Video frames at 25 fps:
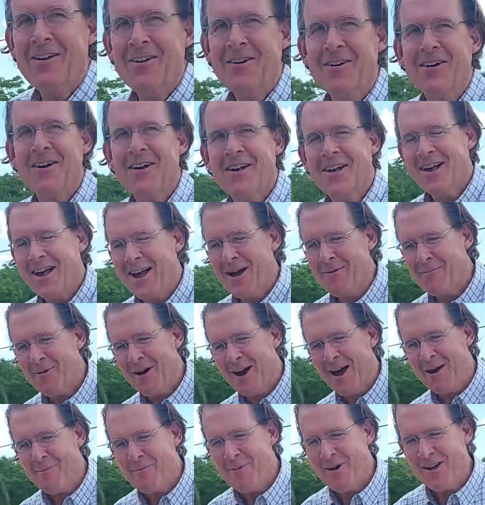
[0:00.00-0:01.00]

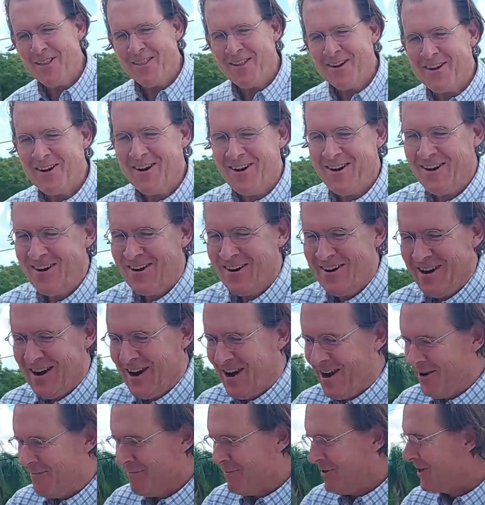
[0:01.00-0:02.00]
I bought the
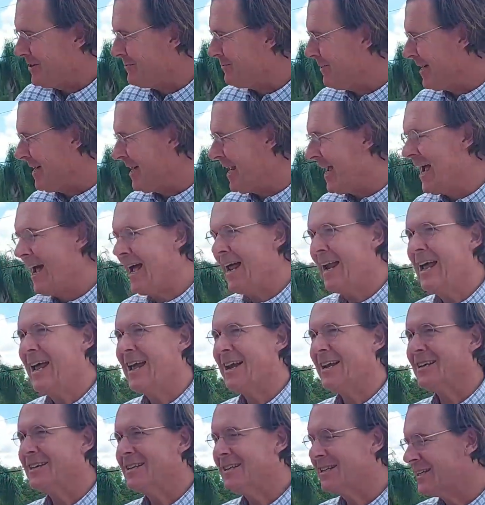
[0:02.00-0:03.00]
car because my dad
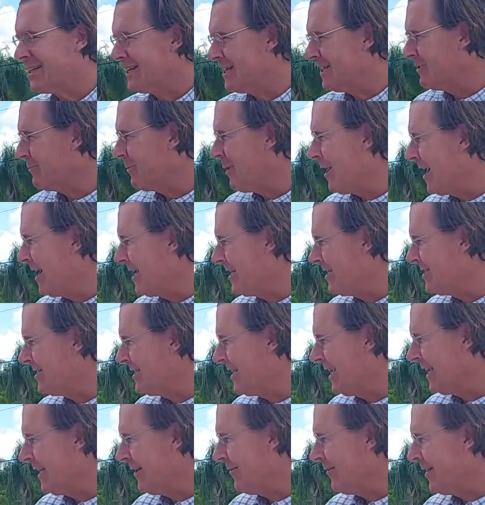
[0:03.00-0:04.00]
had a sunrise
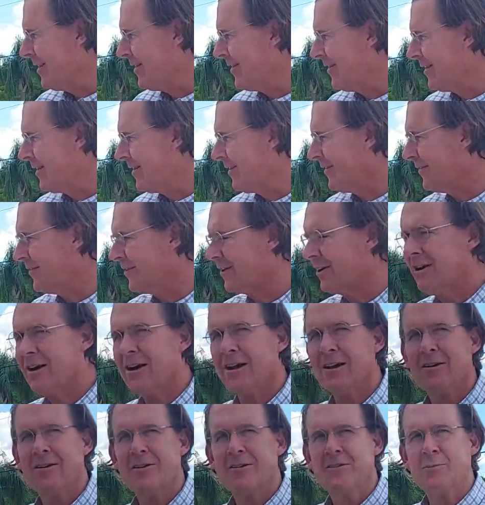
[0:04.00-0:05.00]
yellow, I think is the color.